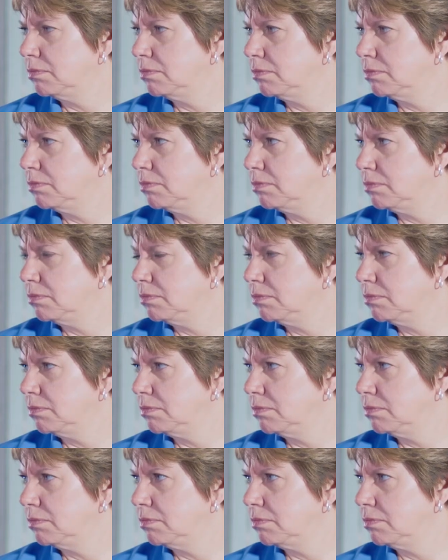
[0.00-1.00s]

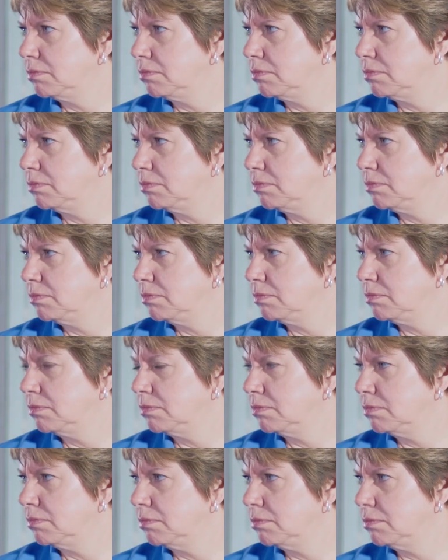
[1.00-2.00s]

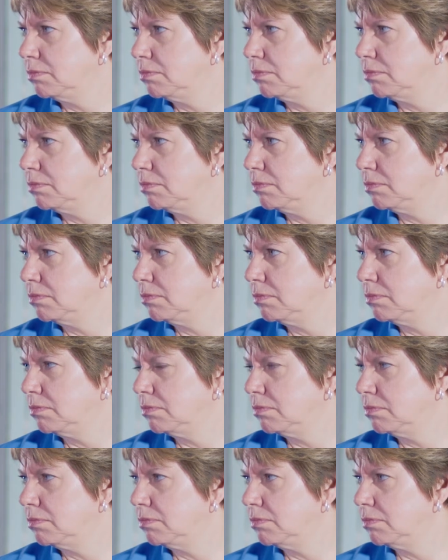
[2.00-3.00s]

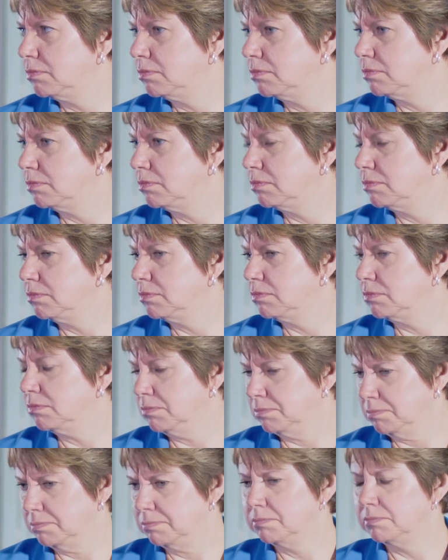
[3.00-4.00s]

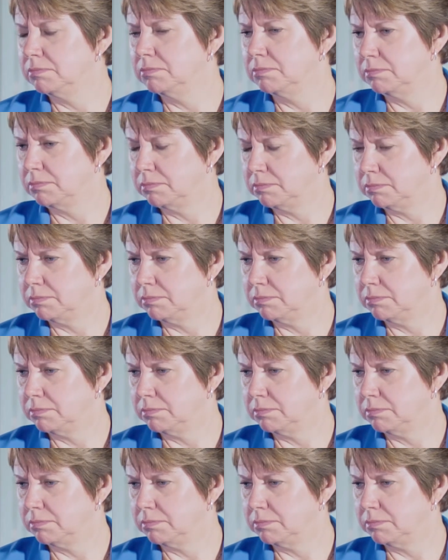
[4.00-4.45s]
(not speaking)